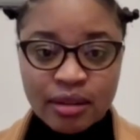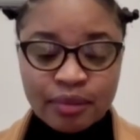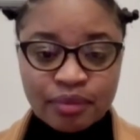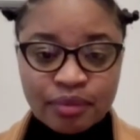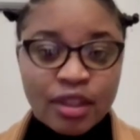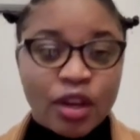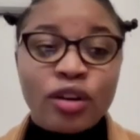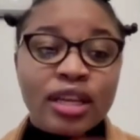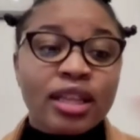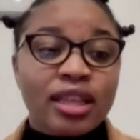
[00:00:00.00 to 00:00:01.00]
Definitely.
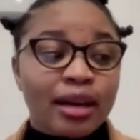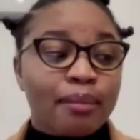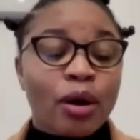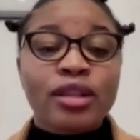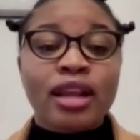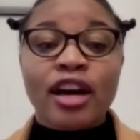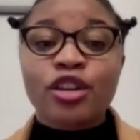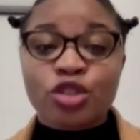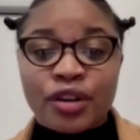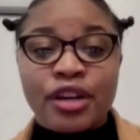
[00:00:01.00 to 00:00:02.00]
They only think about the
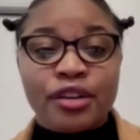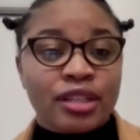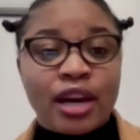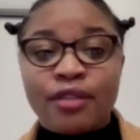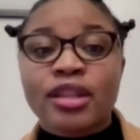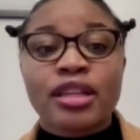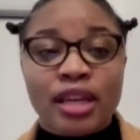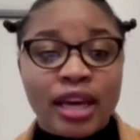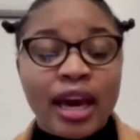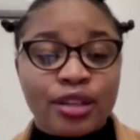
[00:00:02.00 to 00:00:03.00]
luxurious that
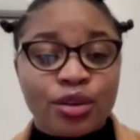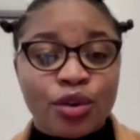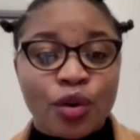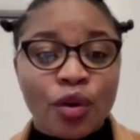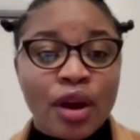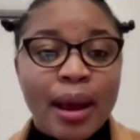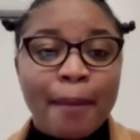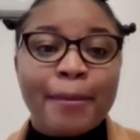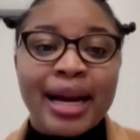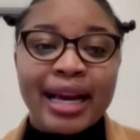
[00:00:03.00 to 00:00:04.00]
they get, you know.
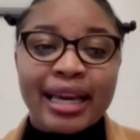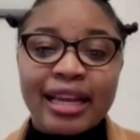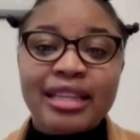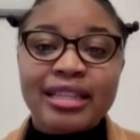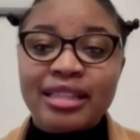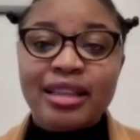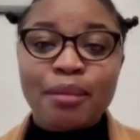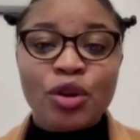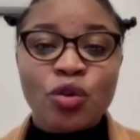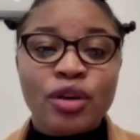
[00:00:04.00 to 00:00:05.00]
But again, this is
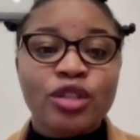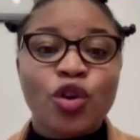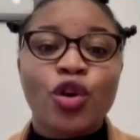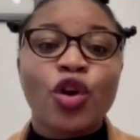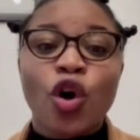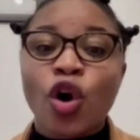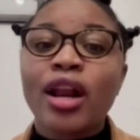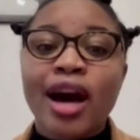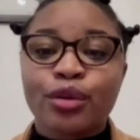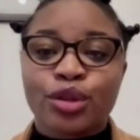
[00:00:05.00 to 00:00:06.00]
somebody who has gone
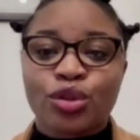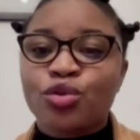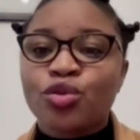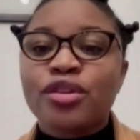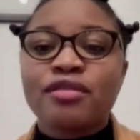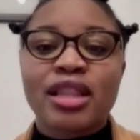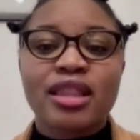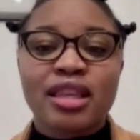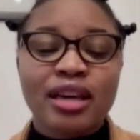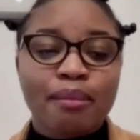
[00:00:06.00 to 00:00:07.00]
all out to not
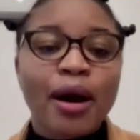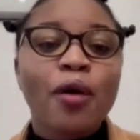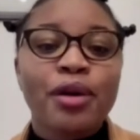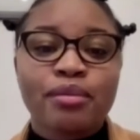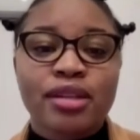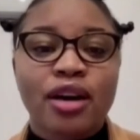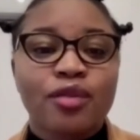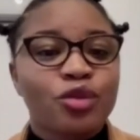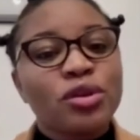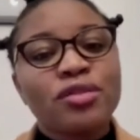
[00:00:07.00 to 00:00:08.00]
even think about
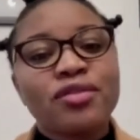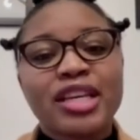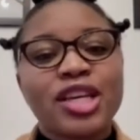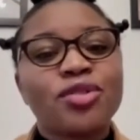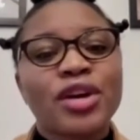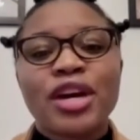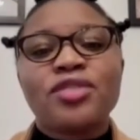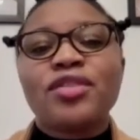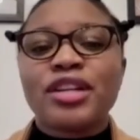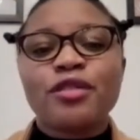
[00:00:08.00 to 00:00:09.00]
himself, to even give,
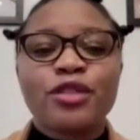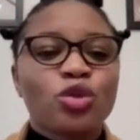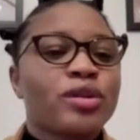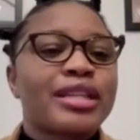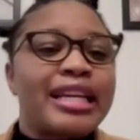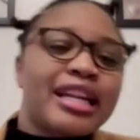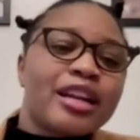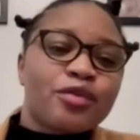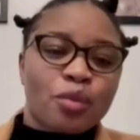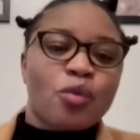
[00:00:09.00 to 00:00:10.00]
even if it was
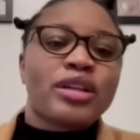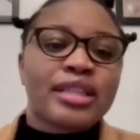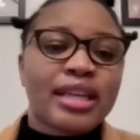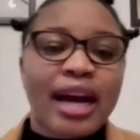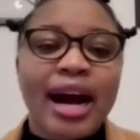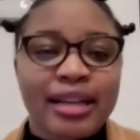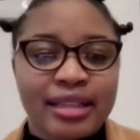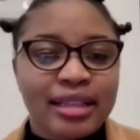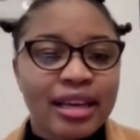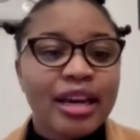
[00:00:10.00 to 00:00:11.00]
little from what he
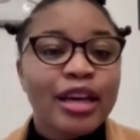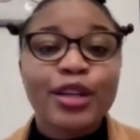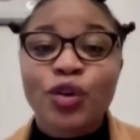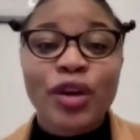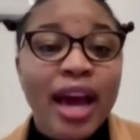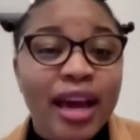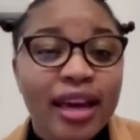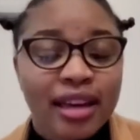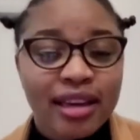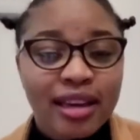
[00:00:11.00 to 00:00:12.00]
earns, it's okay.